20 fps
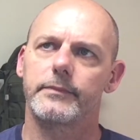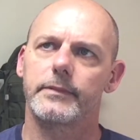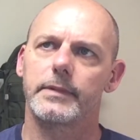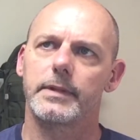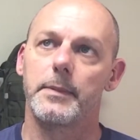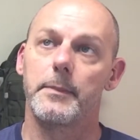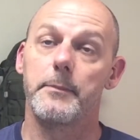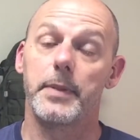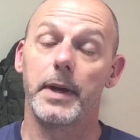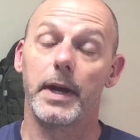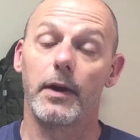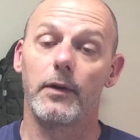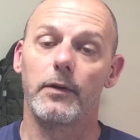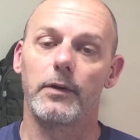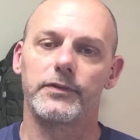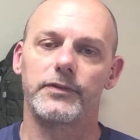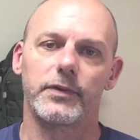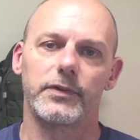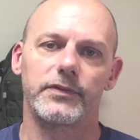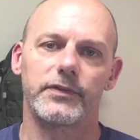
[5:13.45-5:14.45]

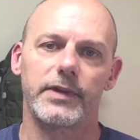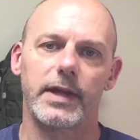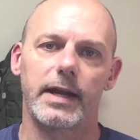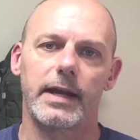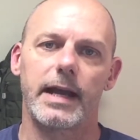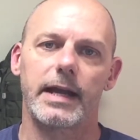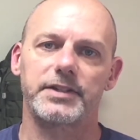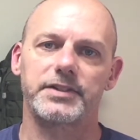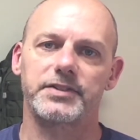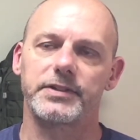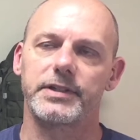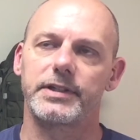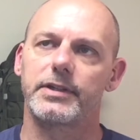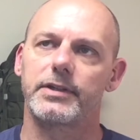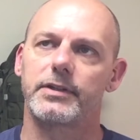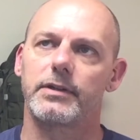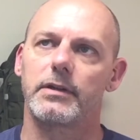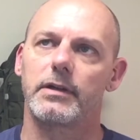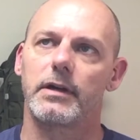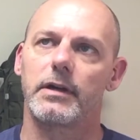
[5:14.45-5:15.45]
barrel. So it's not actually
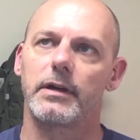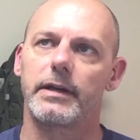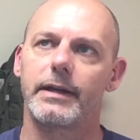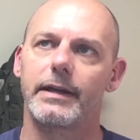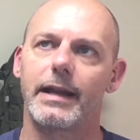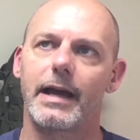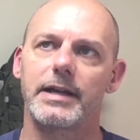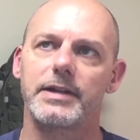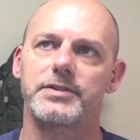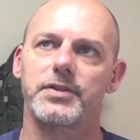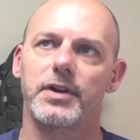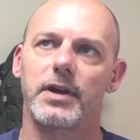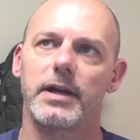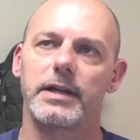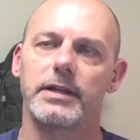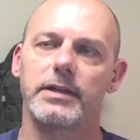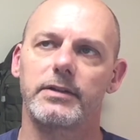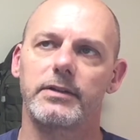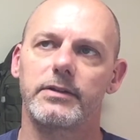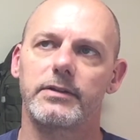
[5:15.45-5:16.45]

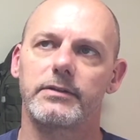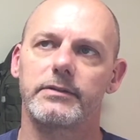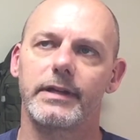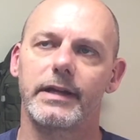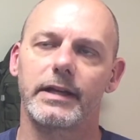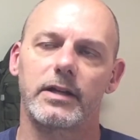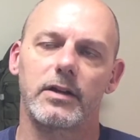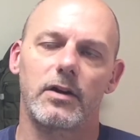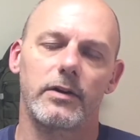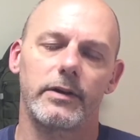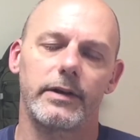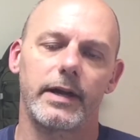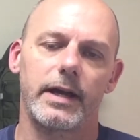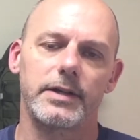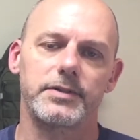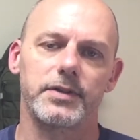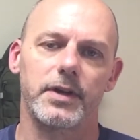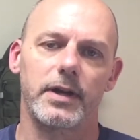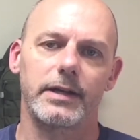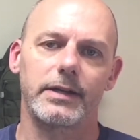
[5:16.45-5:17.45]
nitride. They call it
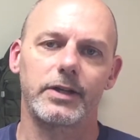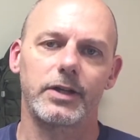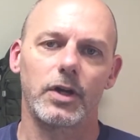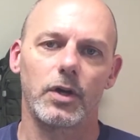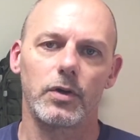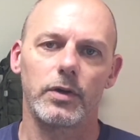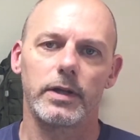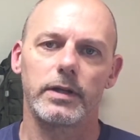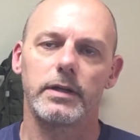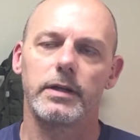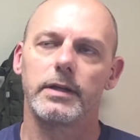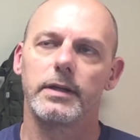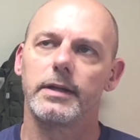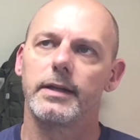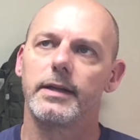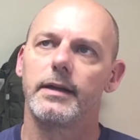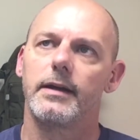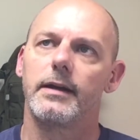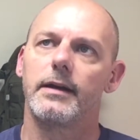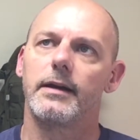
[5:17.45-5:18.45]
nitride coated,
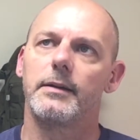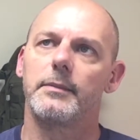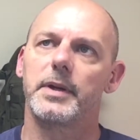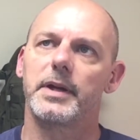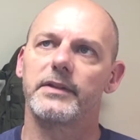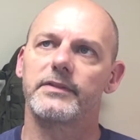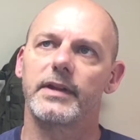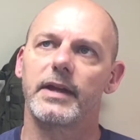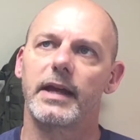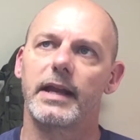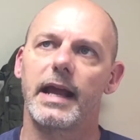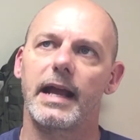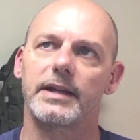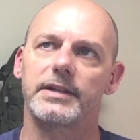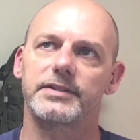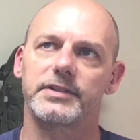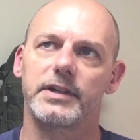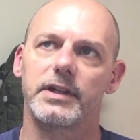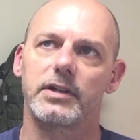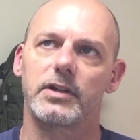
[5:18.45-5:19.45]
but it's not
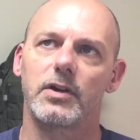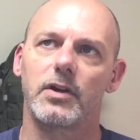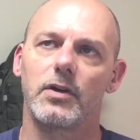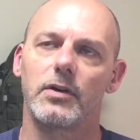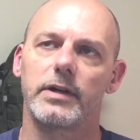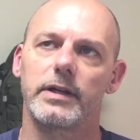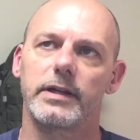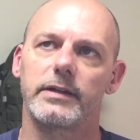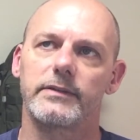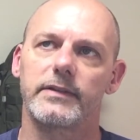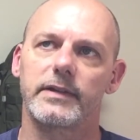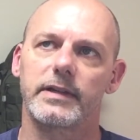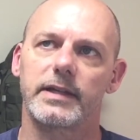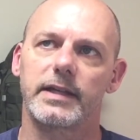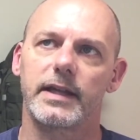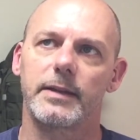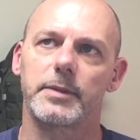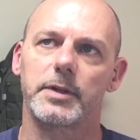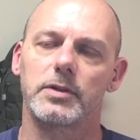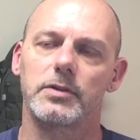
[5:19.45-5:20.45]
actually a coating. It's a
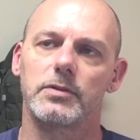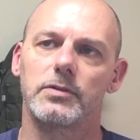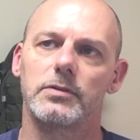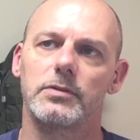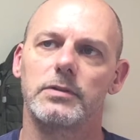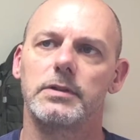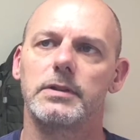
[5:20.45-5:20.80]
chemical